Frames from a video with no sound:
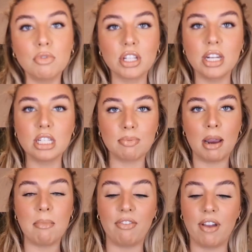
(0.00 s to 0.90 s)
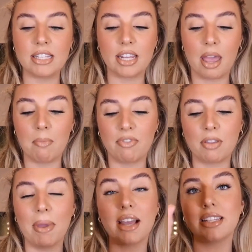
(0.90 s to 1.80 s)
just going to spray my face again with the
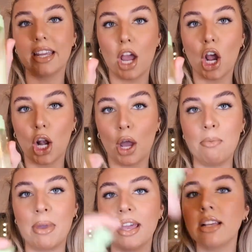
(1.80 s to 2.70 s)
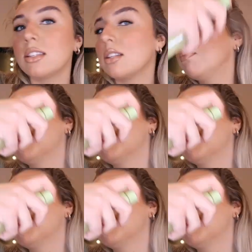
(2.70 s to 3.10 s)
Pixie Glow Mist.